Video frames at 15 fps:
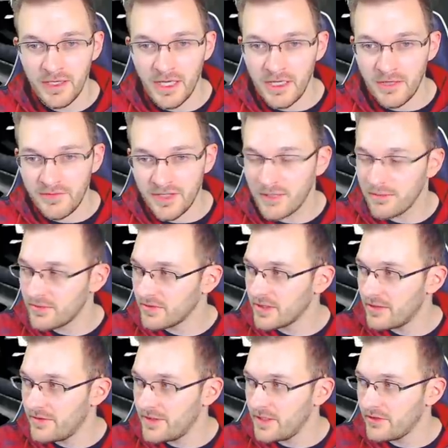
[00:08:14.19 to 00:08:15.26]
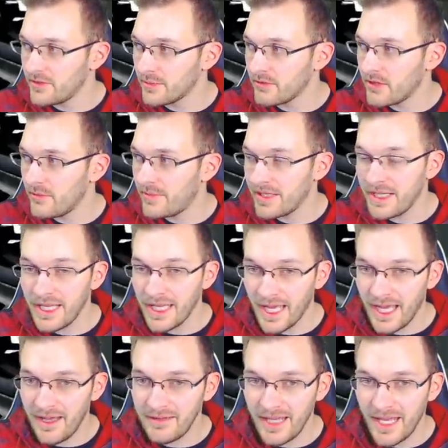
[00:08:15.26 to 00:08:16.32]
I don't know if it comes through on the video super well, but he
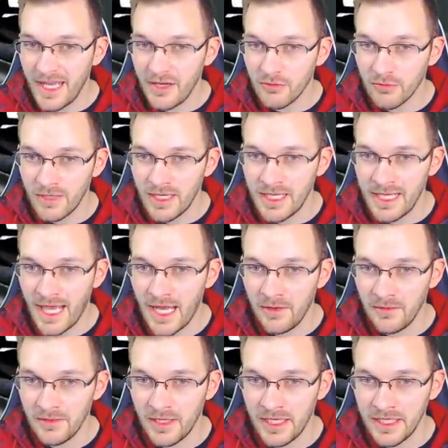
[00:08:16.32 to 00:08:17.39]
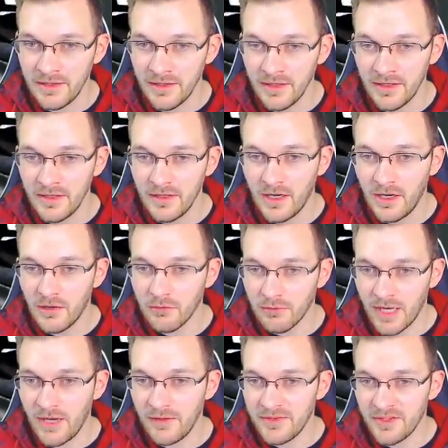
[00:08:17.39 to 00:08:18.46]
has a red outline
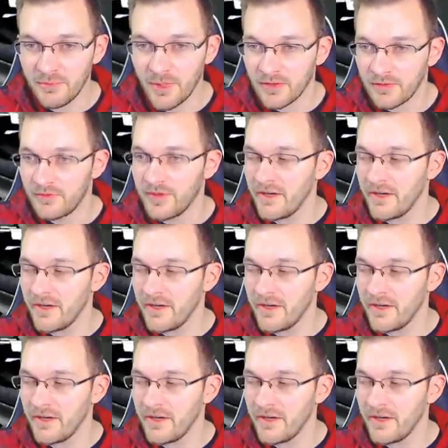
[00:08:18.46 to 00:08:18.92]
around the spawn.